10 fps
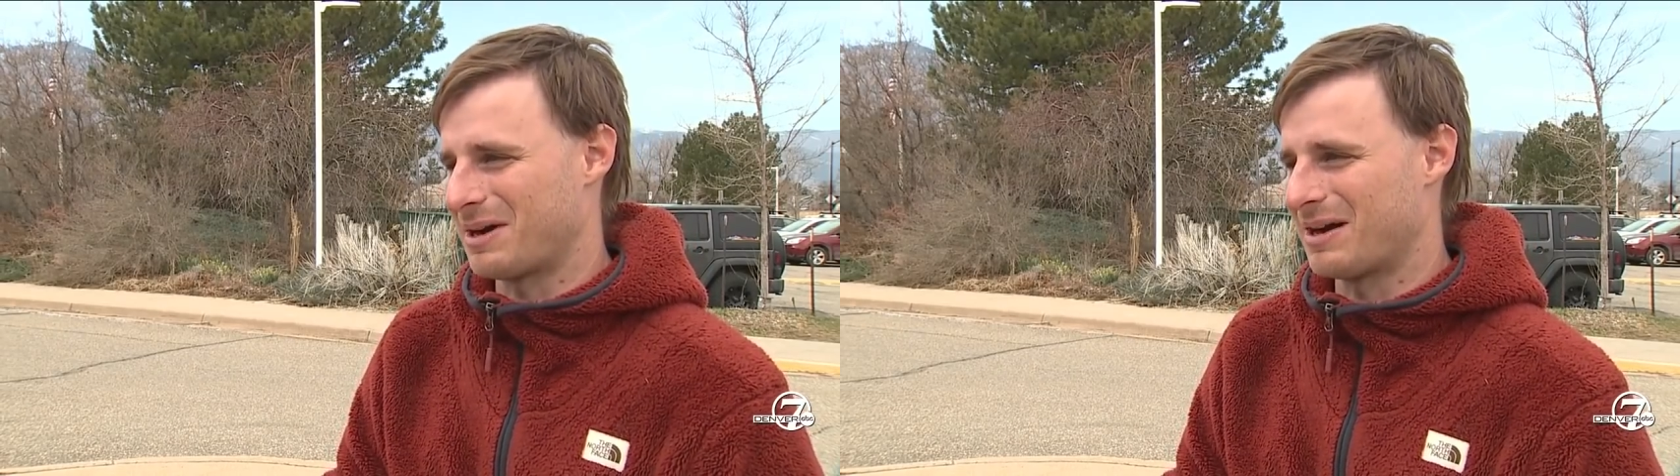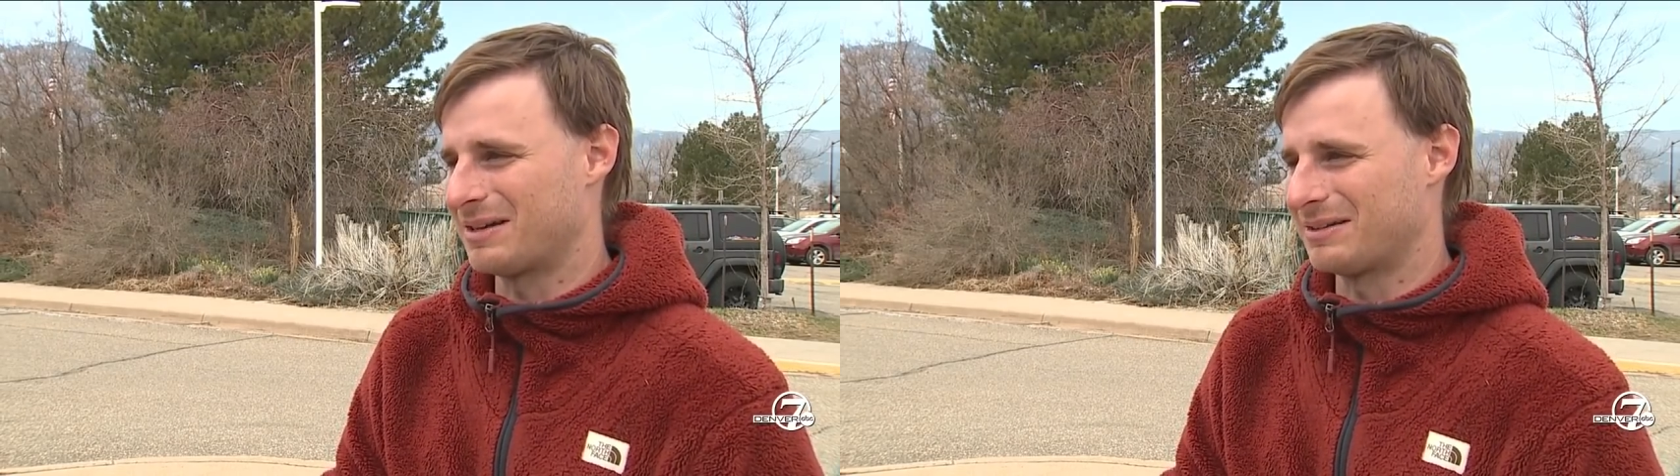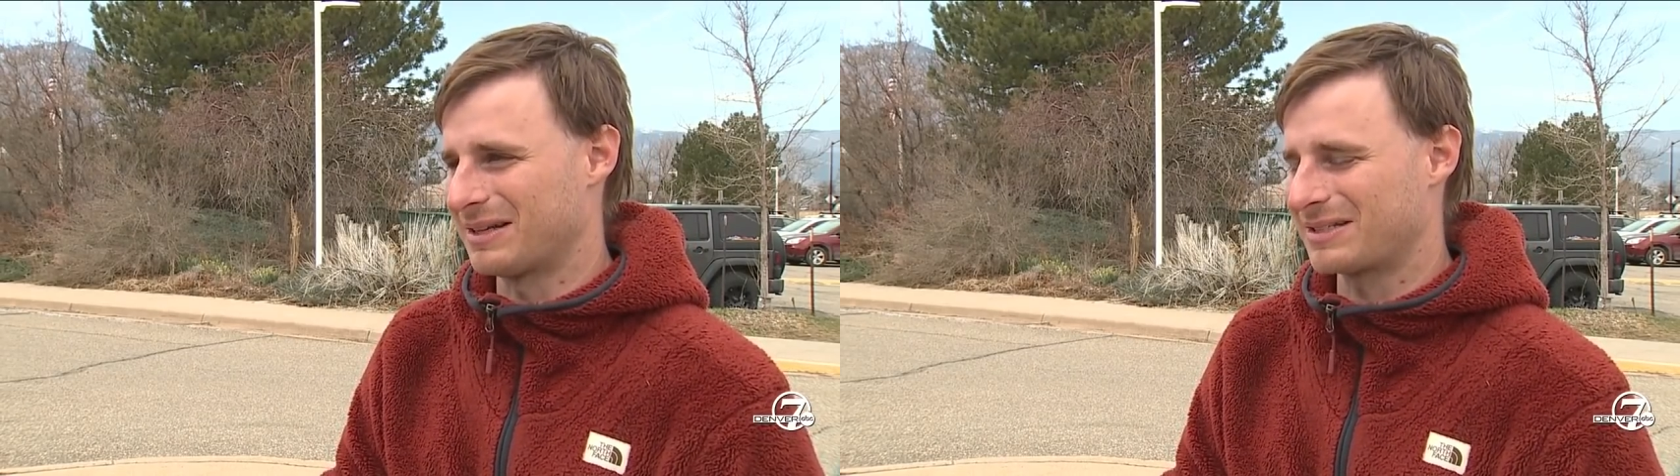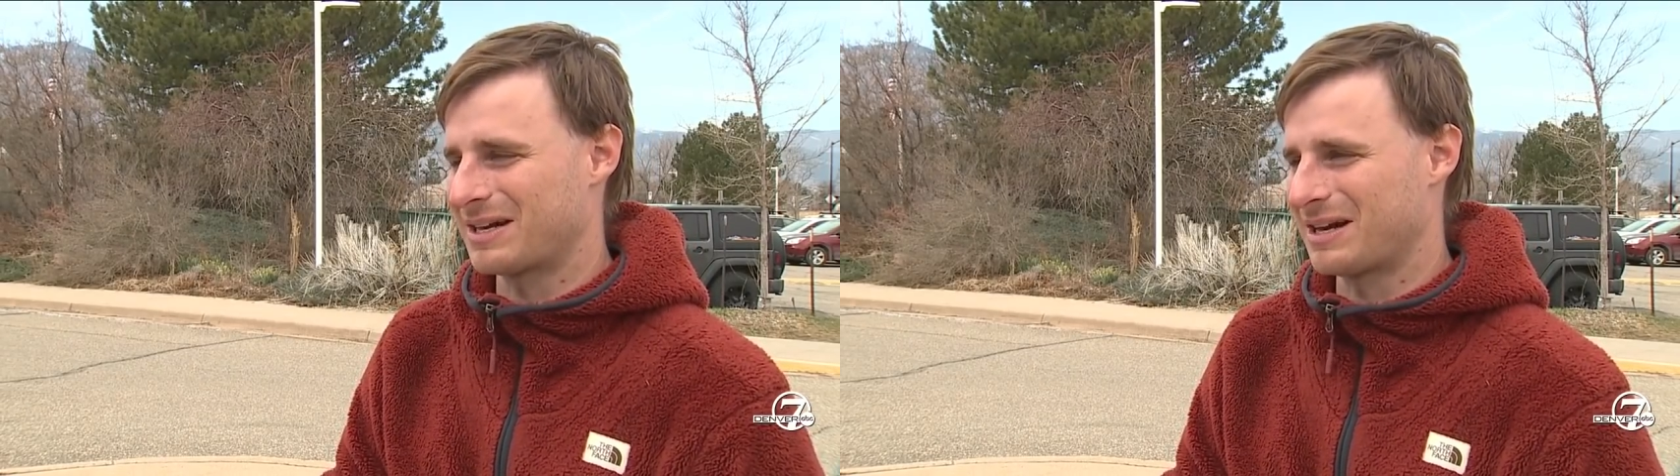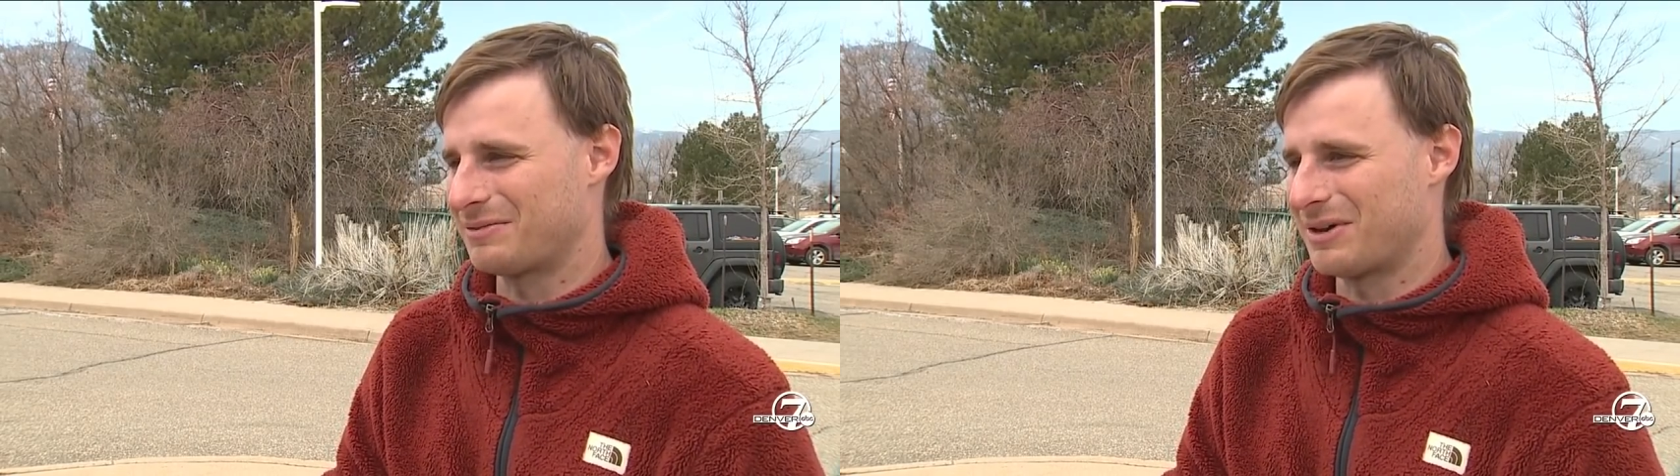mind, and that's
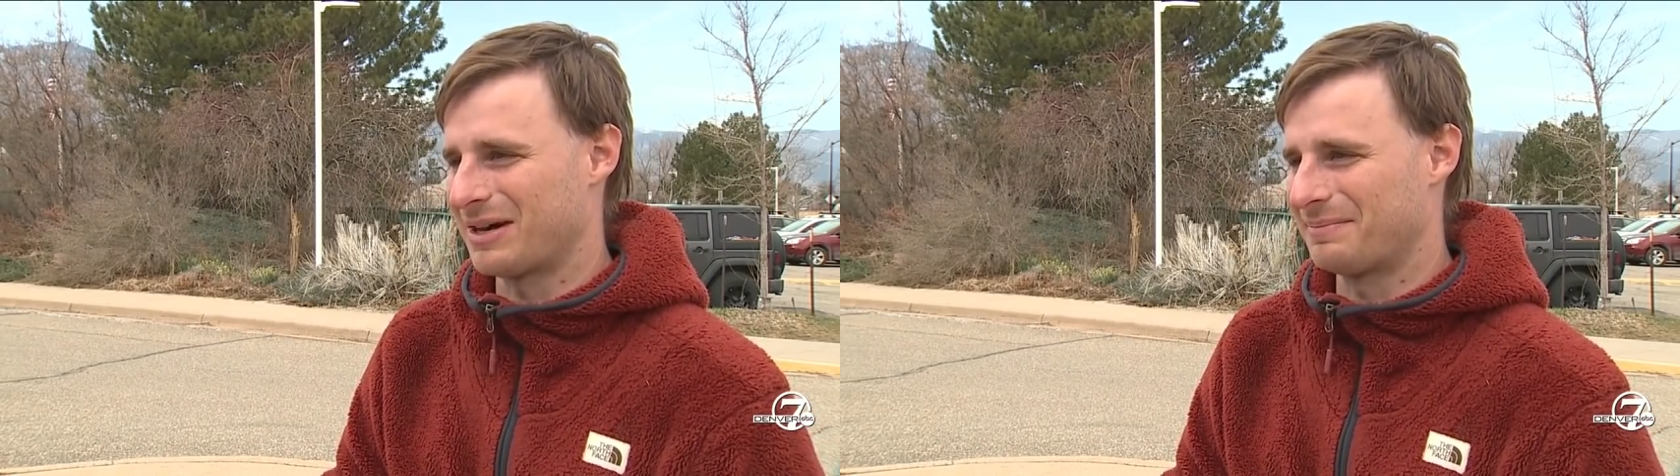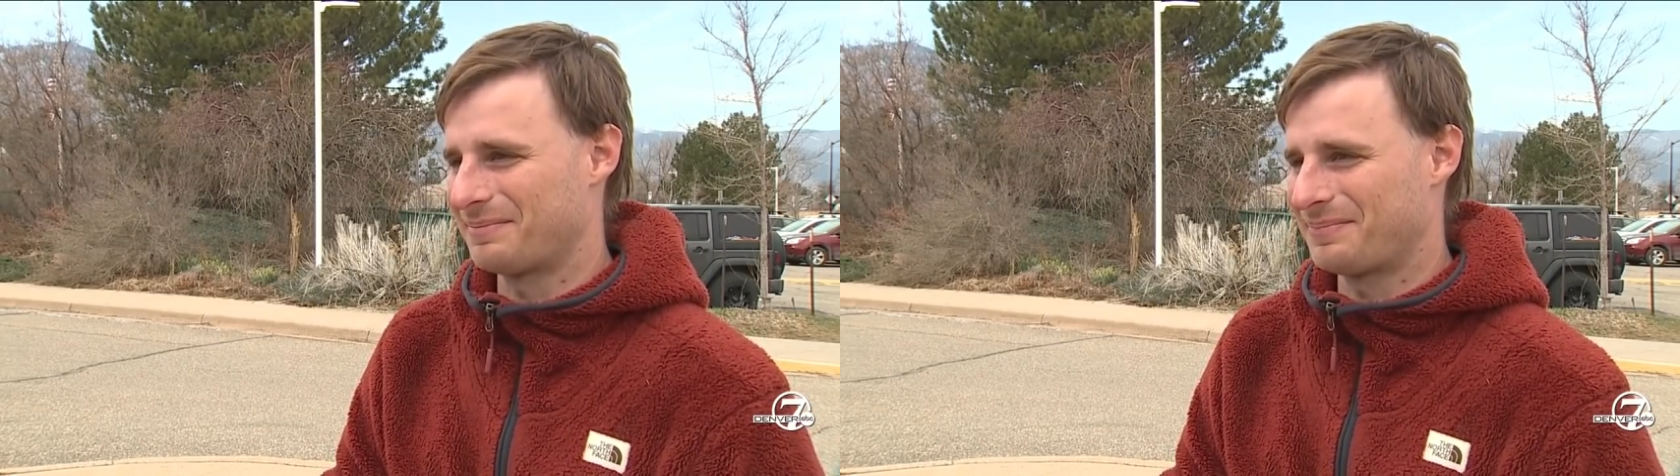kind of why